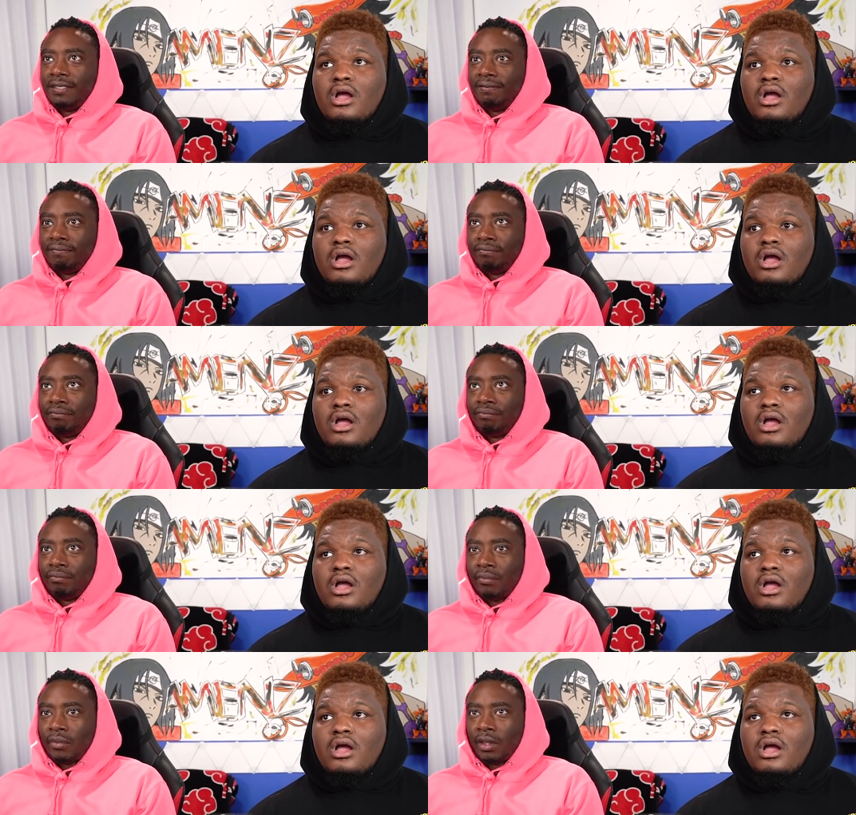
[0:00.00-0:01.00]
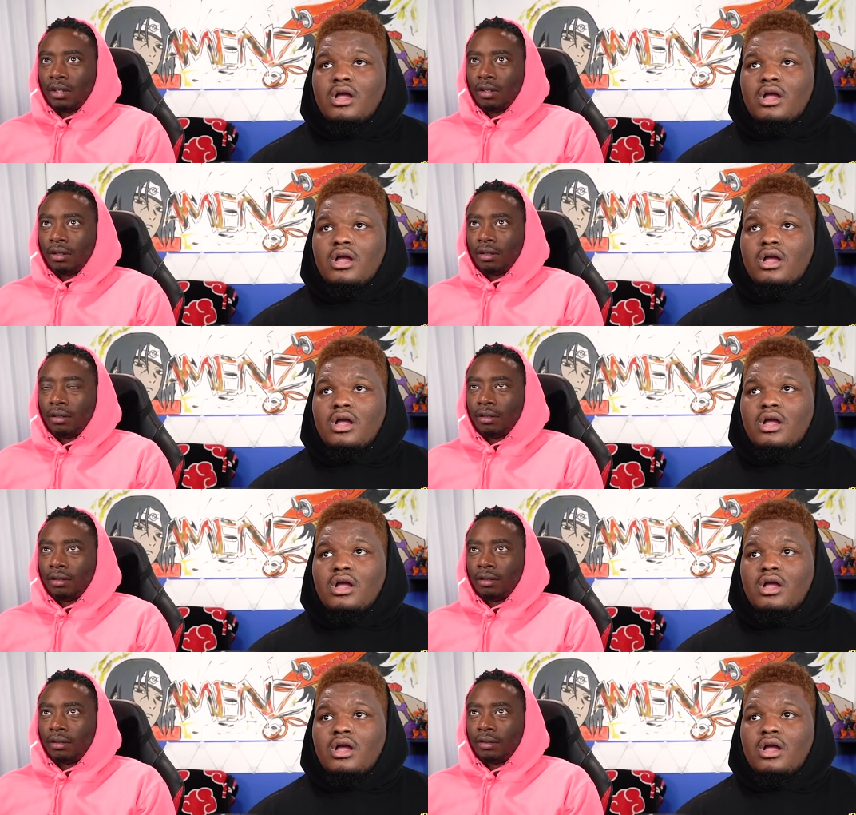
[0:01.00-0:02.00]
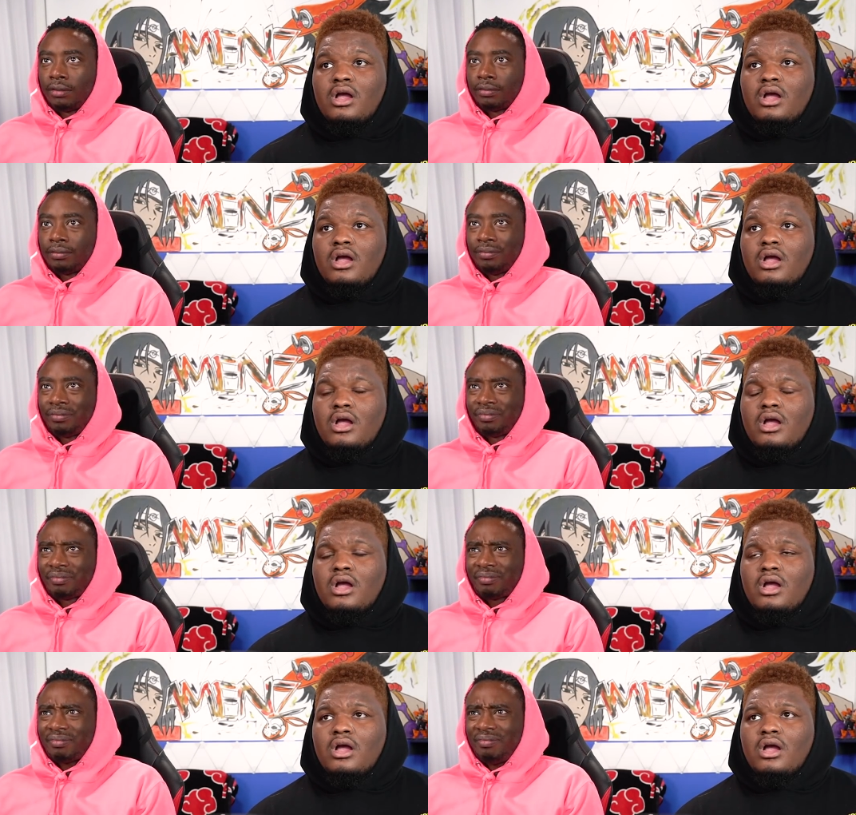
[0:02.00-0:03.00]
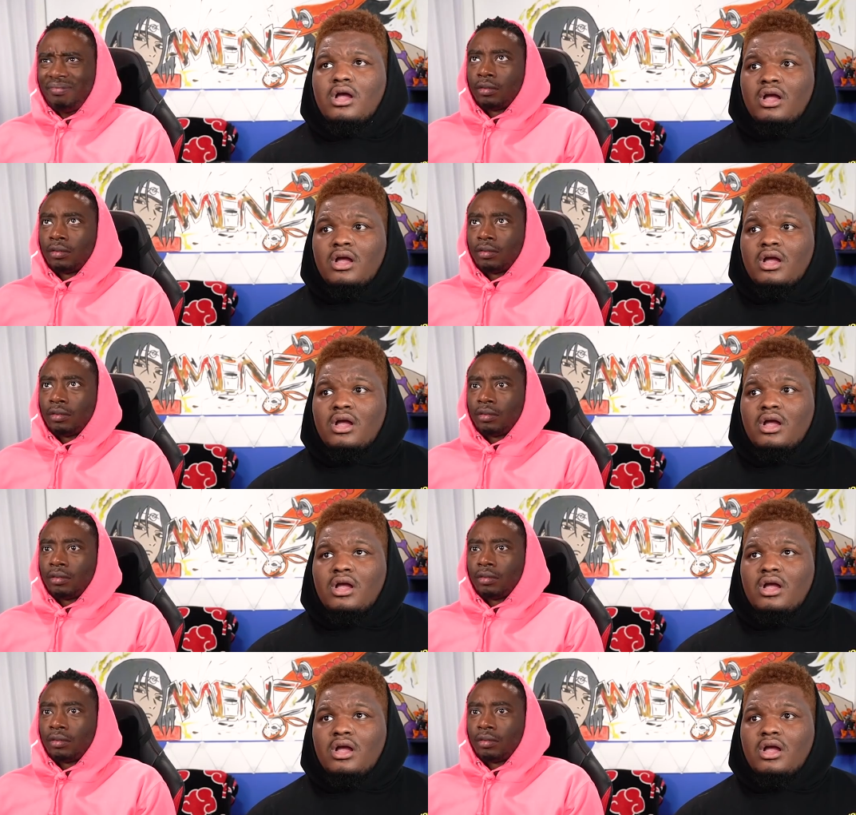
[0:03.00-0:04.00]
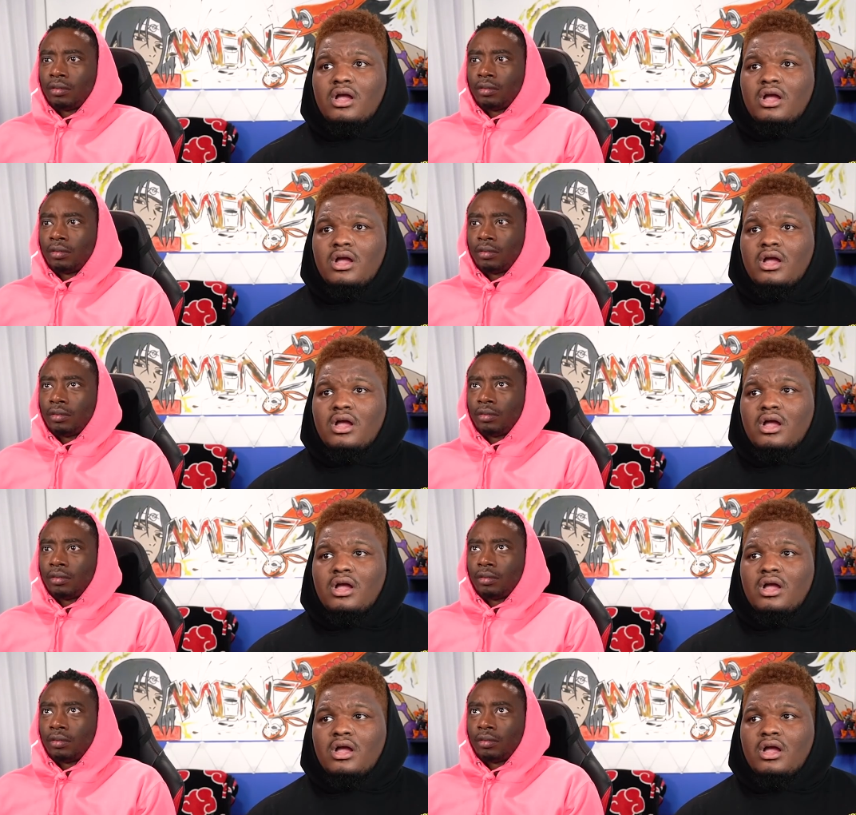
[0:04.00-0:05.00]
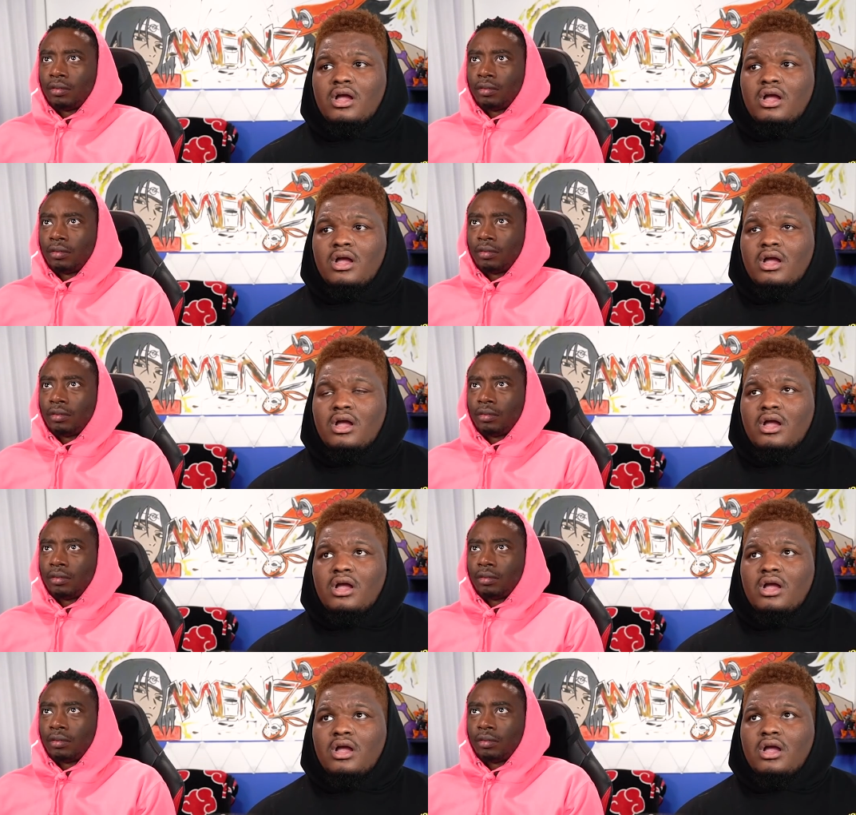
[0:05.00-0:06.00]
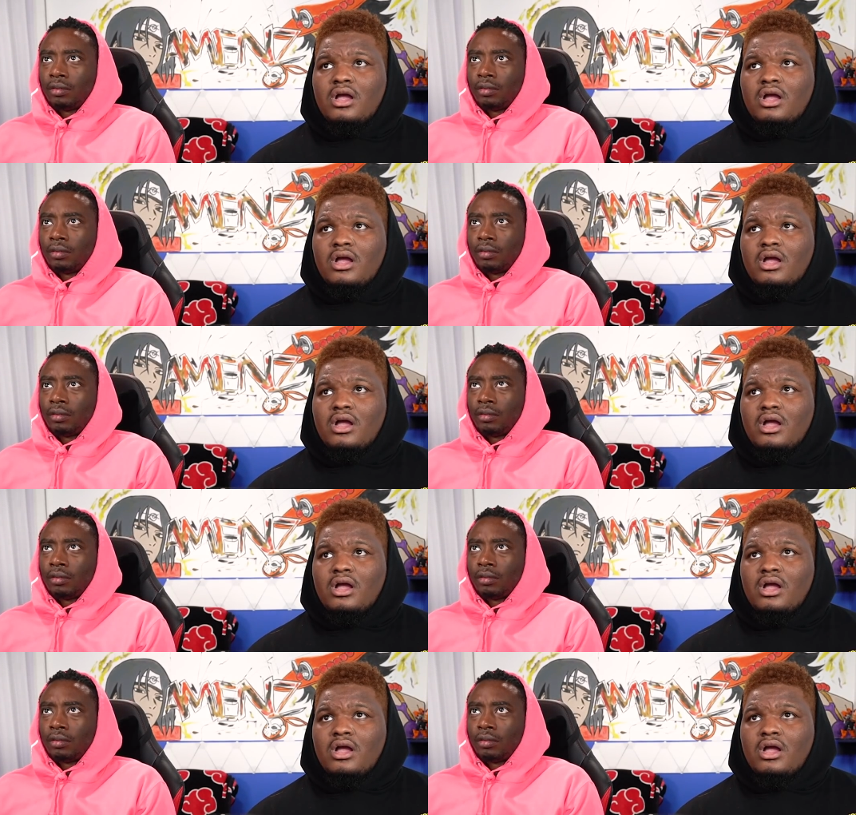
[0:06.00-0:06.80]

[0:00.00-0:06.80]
No one is speaking in this clip.